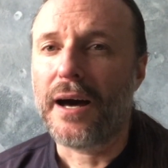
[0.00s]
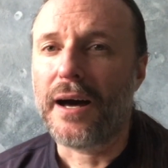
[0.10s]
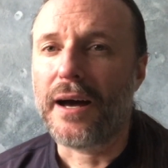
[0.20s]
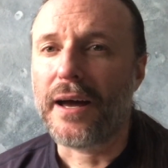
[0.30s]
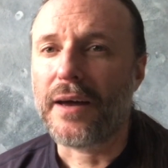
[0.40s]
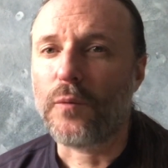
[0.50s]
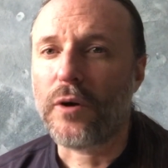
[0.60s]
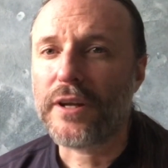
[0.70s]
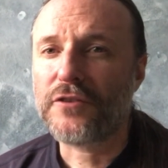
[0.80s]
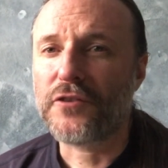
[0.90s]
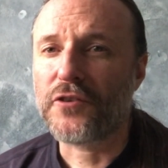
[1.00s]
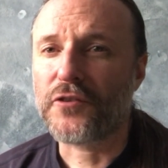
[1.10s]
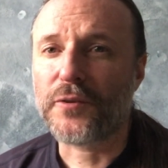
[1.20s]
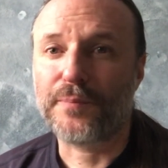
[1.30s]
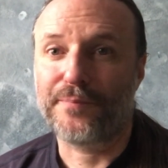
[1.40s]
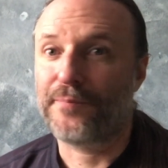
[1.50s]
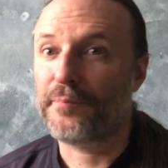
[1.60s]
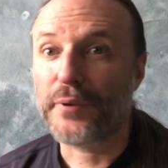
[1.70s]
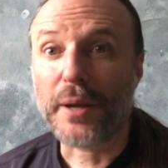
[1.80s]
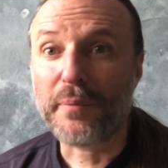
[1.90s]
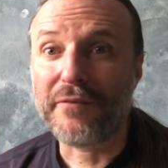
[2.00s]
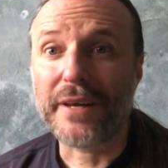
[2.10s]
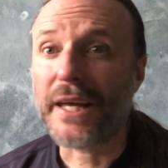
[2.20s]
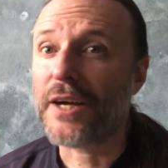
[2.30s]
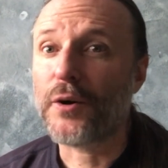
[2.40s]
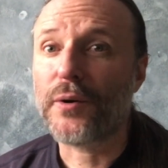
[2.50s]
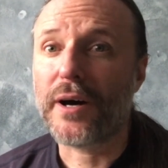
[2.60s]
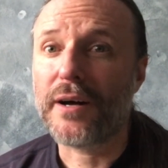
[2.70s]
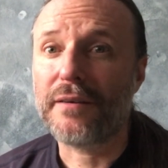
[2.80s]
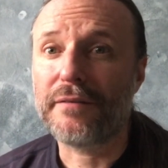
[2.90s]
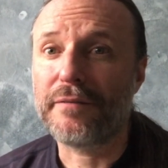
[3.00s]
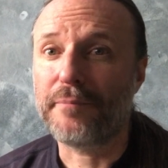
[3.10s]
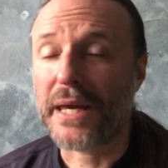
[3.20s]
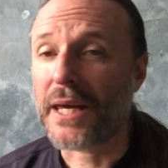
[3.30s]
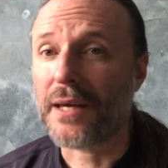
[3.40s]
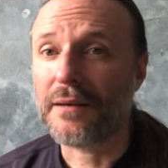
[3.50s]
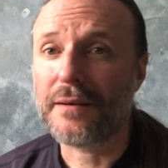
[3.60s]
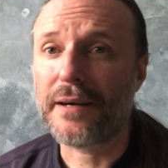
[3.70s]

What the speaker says: I wanted to just put up a video of me